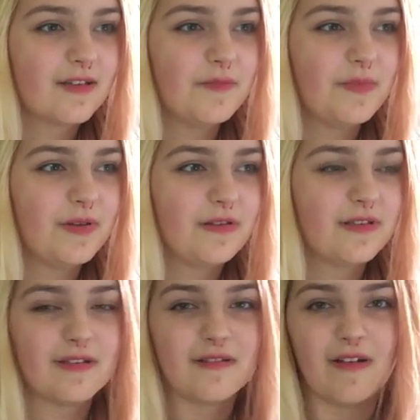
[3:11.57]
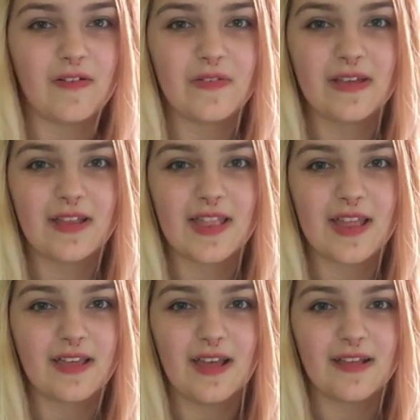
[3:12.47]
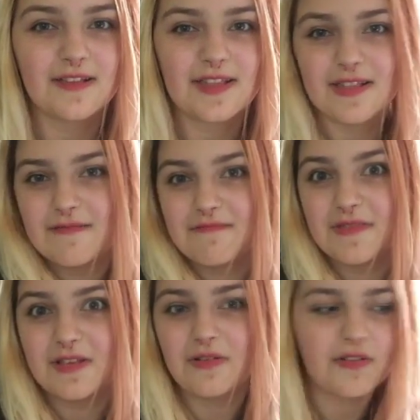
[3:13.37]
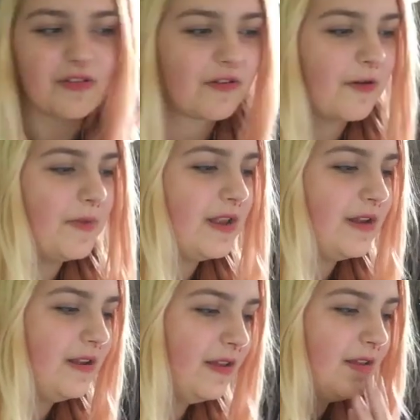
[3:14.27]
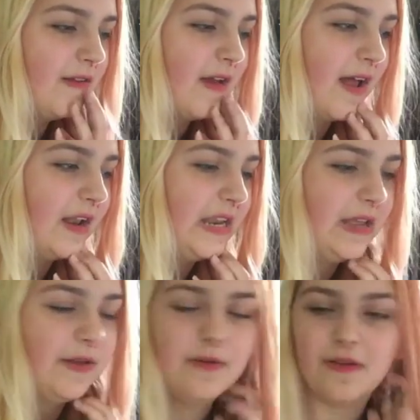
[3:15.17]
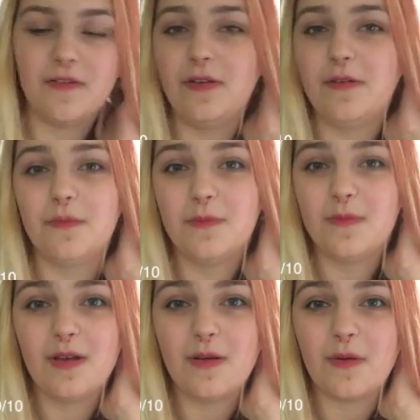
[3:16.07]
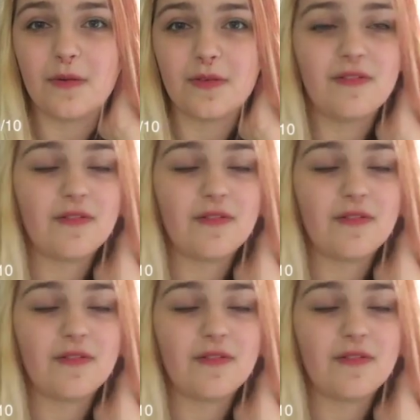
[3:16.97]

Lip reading: computer graphics, I guess, could also come in handy if you know how to